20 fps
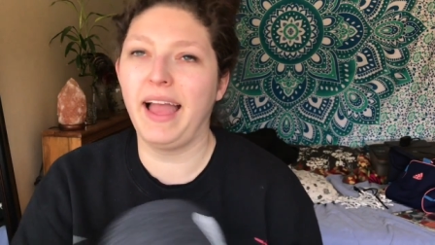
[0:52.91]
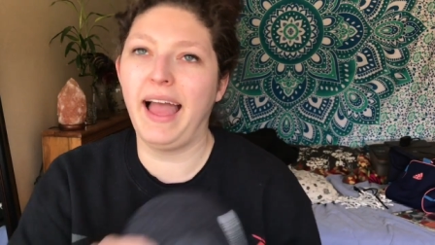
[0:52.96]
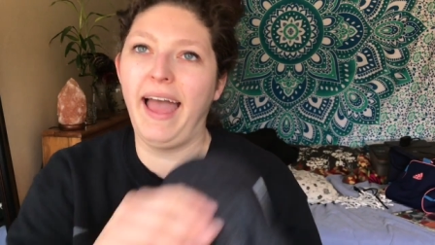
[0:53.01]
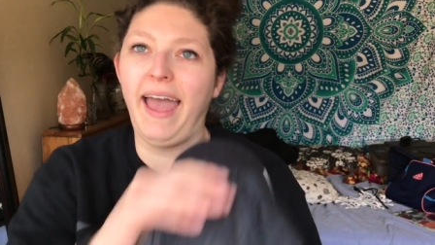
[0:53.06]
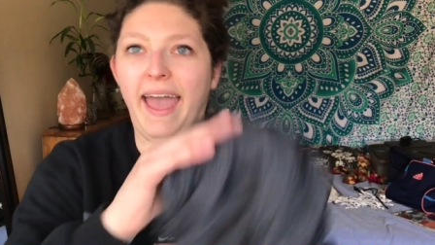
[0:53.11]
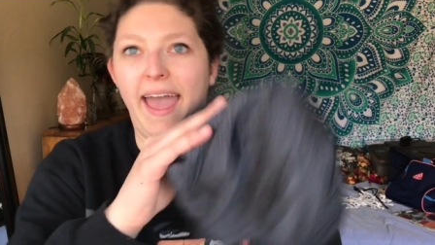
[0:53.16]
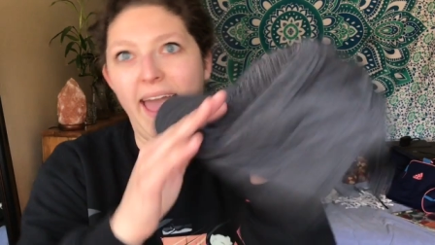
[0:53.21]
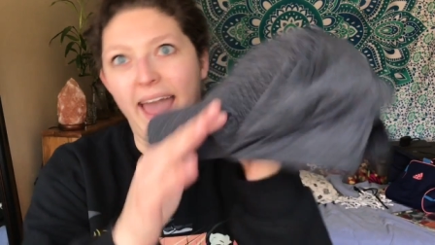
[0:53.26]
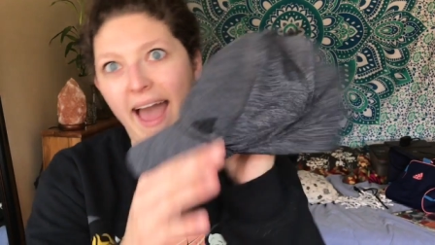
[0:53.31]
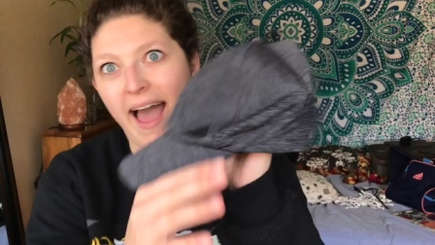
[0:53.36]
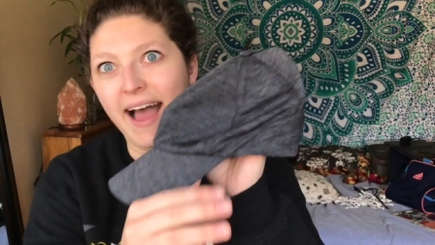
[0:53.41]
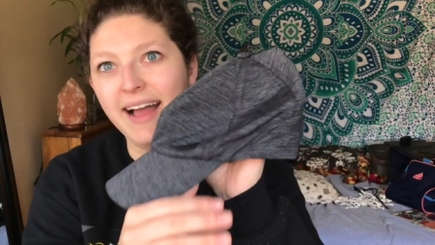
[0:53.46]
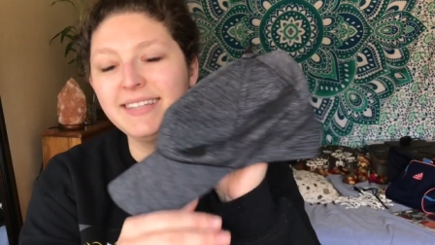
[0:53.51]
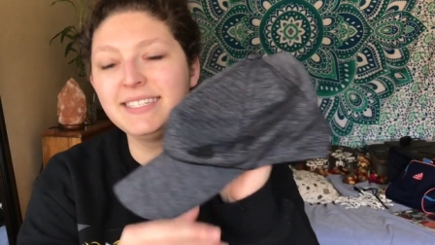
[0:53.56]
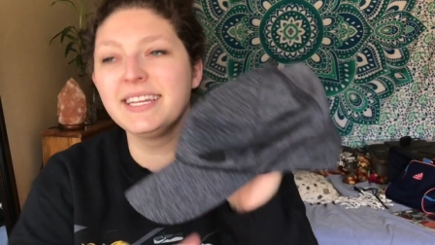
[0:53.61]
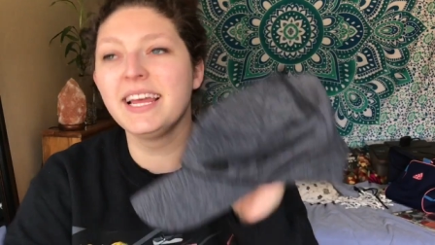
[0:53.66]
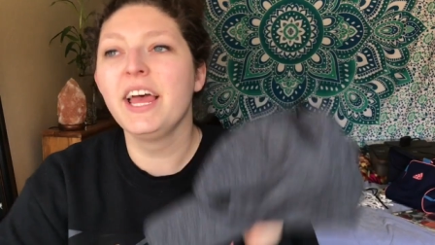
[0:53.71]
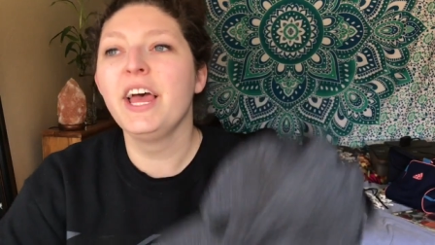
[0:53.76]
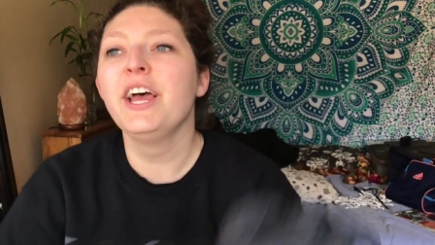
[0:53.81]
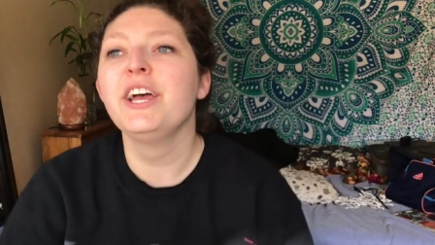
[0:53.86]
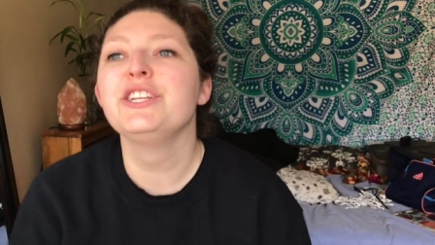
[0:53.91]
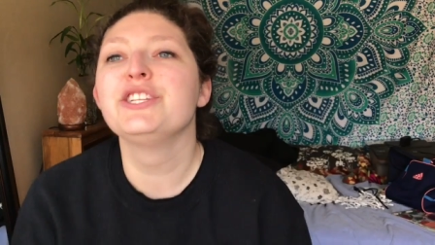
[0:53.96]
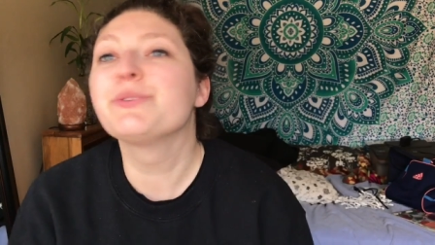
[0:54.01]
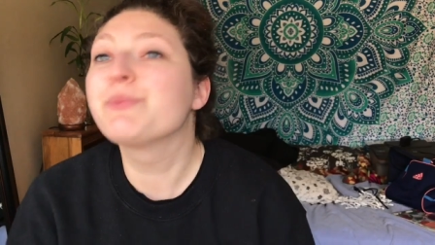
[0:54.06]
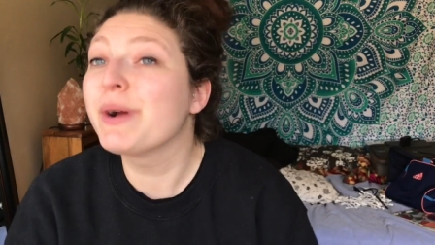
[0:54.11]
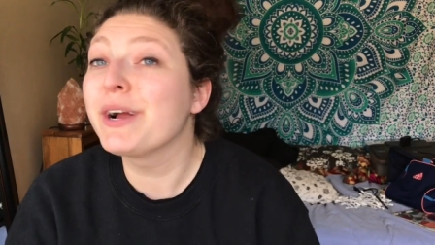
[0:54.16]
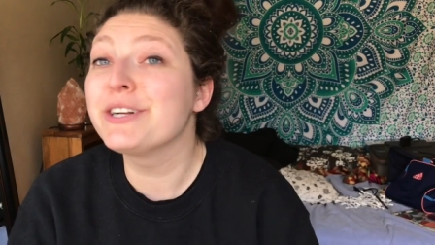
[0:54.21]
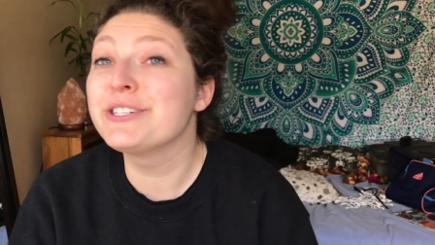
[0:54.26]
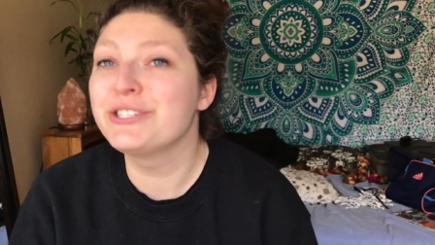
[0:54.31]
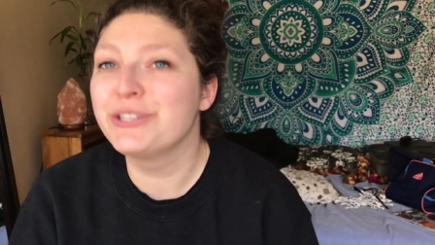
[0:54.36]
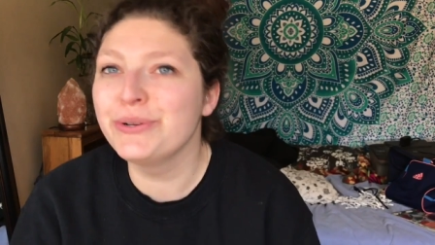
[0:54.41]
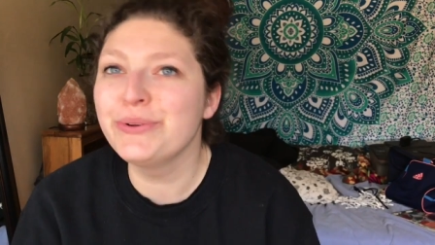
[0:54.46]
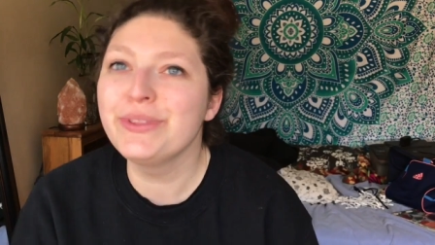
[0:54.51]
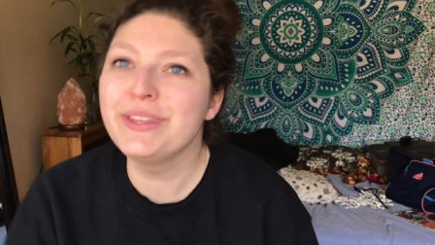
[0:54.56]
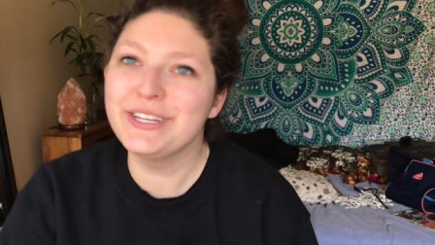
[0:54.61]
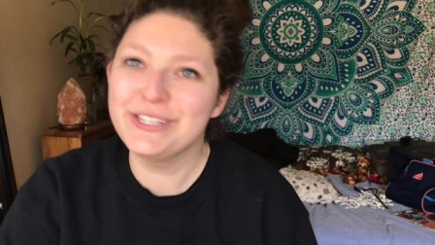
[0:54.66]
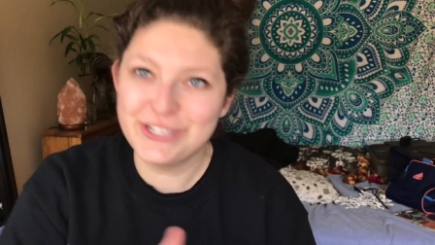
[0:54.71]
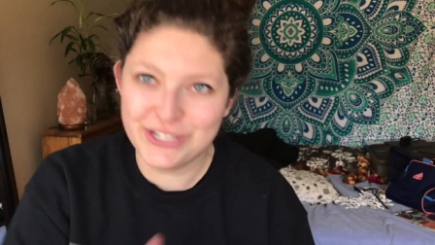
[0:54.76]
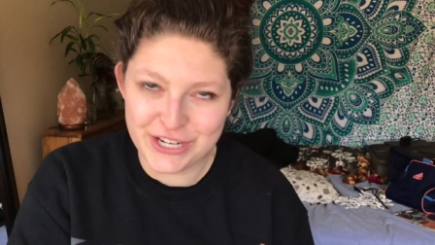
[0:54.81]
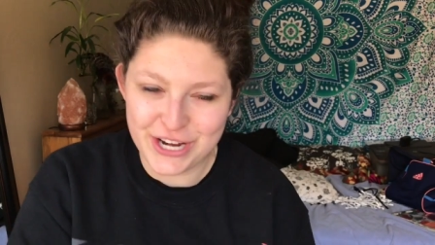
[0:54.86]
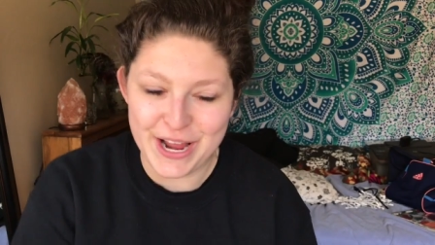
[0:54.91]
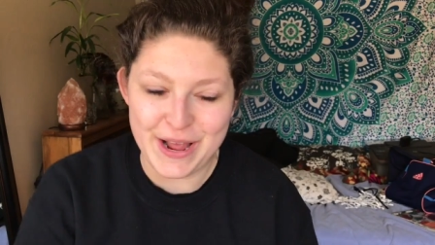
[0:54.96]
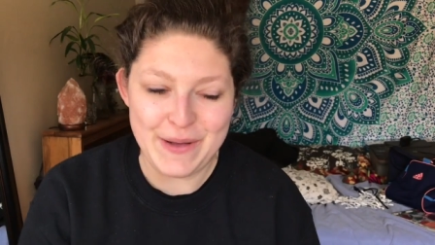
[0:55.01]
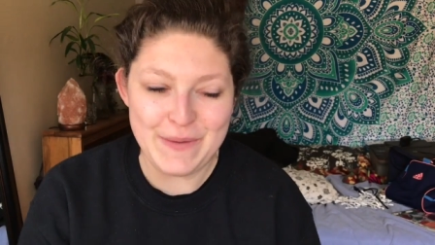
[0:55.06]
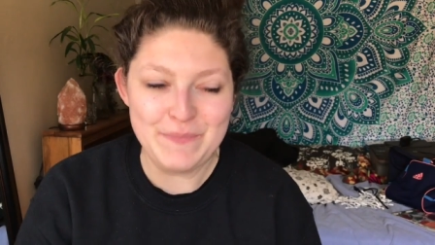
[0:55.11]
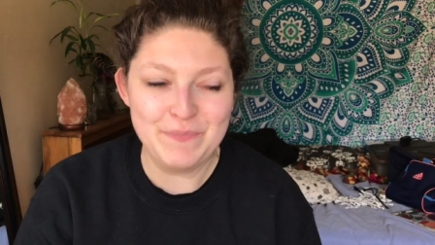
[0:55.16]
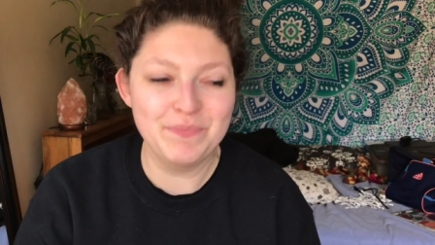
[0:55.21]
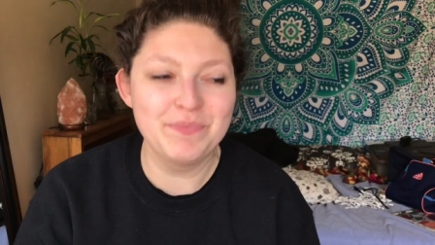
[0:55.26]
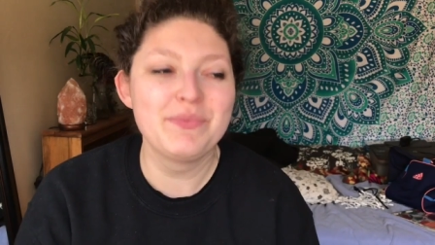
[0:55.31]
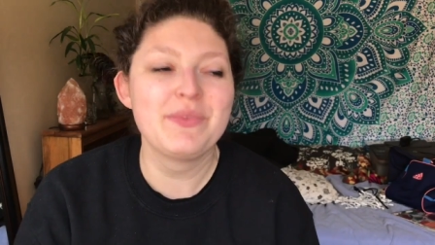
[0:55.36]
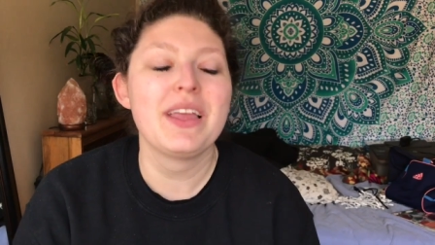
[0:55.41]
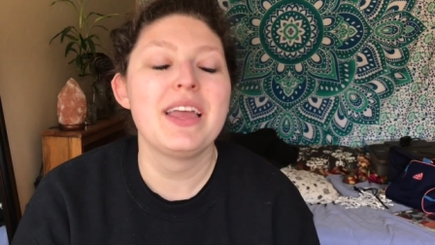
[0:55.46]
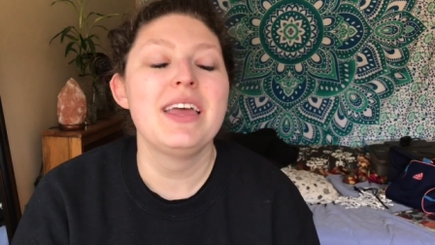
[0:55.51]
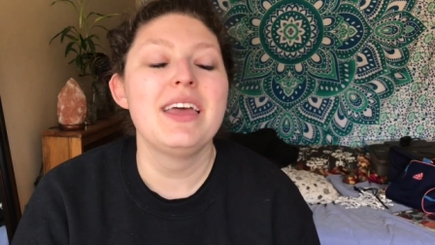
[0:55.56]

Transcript: a hat to wear to the gym,